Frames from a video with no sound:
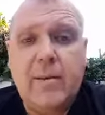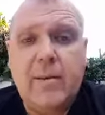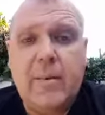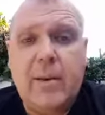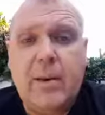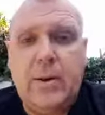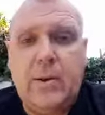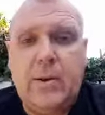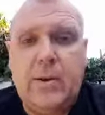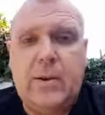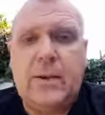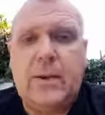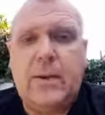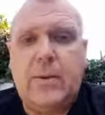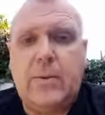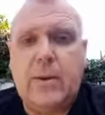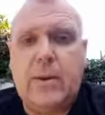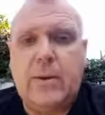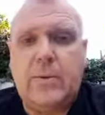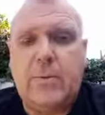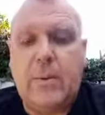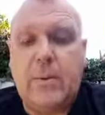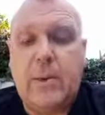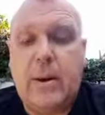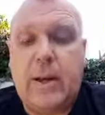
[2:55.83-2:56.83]
But also,
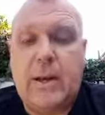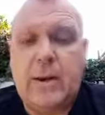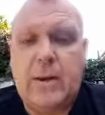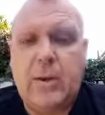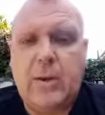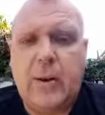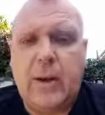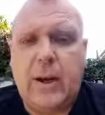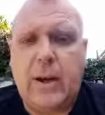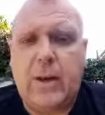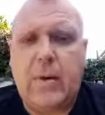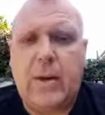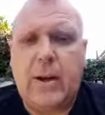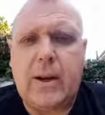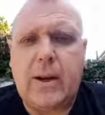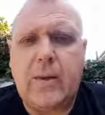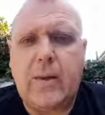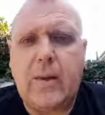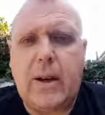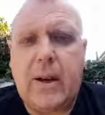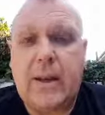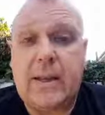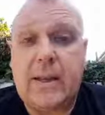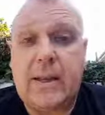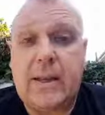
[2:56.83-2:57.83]
as we've been taught in Greater
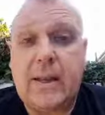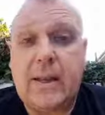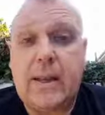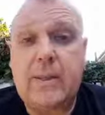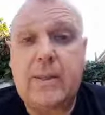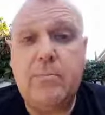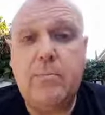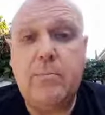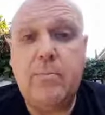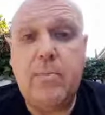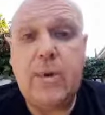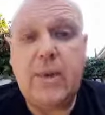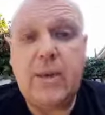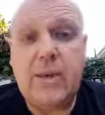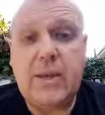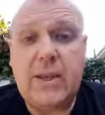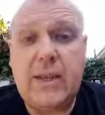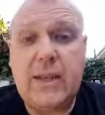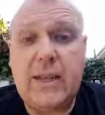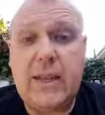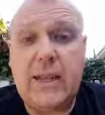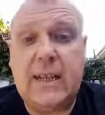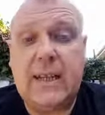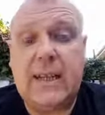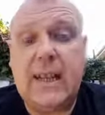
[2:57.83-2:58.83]
Grace, His
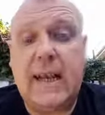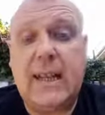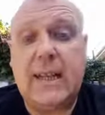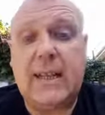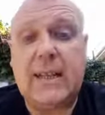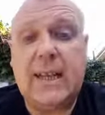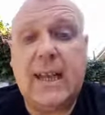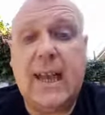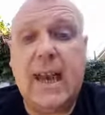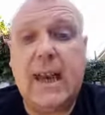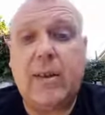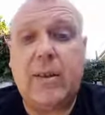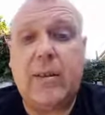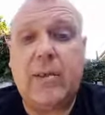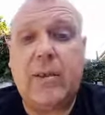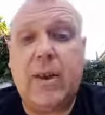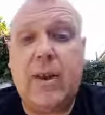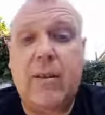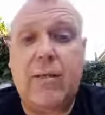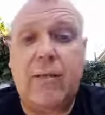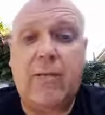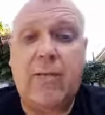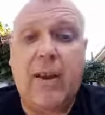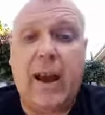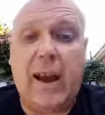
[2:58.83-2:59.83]
mercy takes care of the
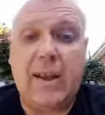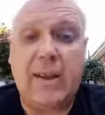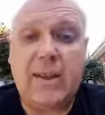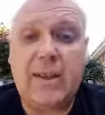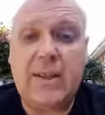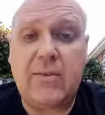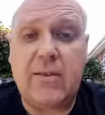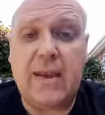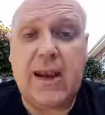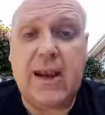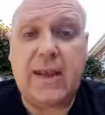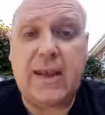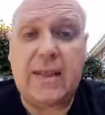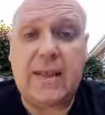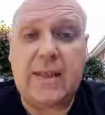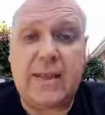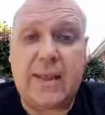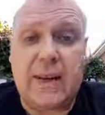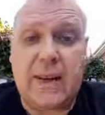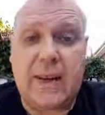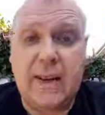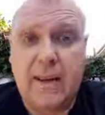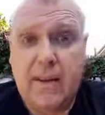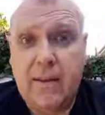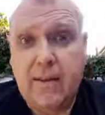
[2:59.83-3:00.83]
effects of our
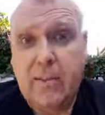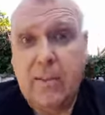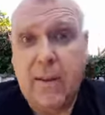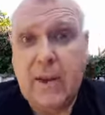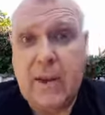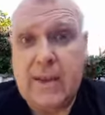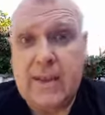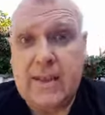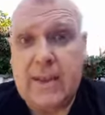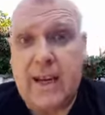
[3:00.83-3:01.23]
sin. So